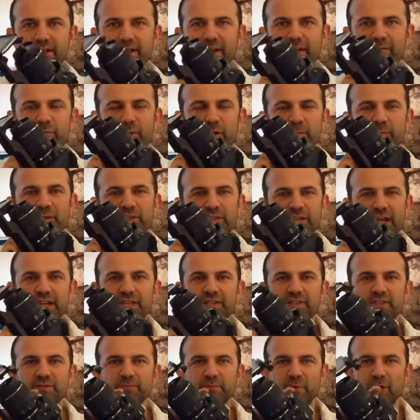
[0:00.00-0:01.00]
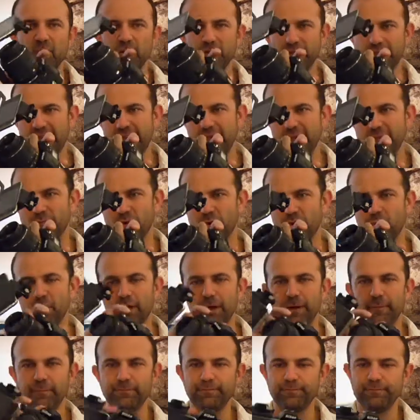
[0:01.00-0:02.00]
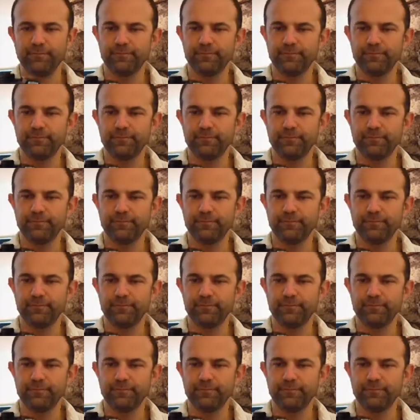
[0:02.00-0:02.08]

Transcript: of pretty much any small camcorder.